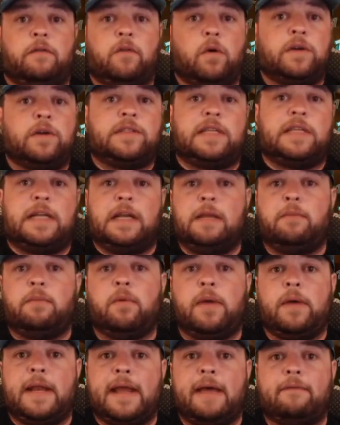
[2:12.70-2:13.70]
Of course, at any
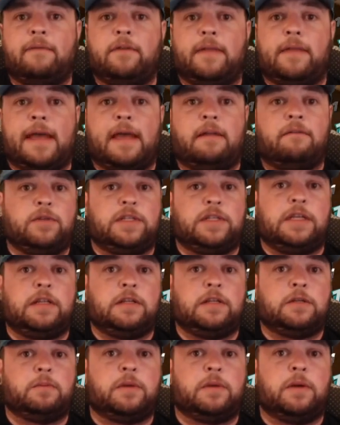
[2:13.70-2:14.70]
point after that, if you see
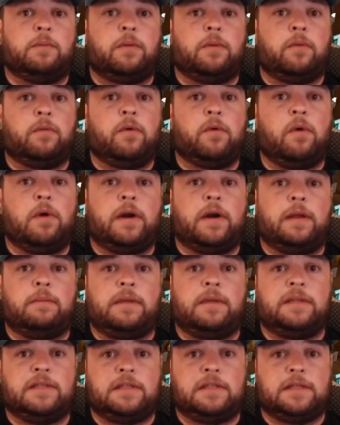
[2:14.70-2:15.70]
this purple roar,
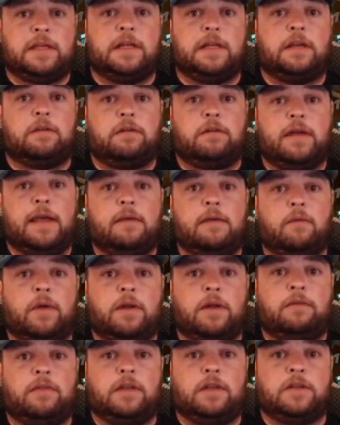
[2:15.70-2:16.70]
it means he's going to create
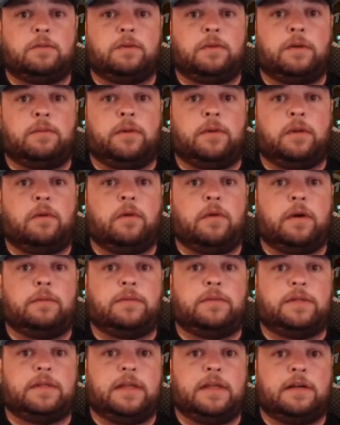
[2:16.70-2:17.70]
one of these purple
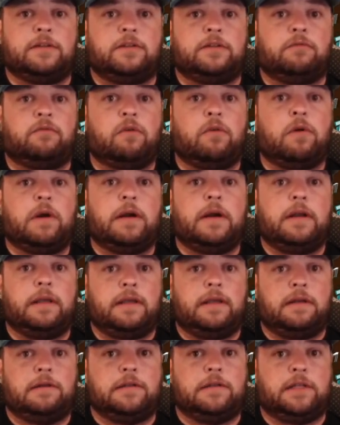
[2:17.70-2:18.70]
orbs. There's the roar,
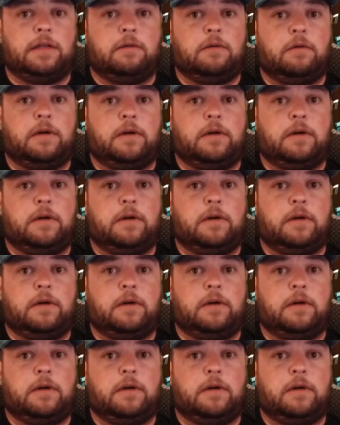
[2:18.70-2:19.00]
here's the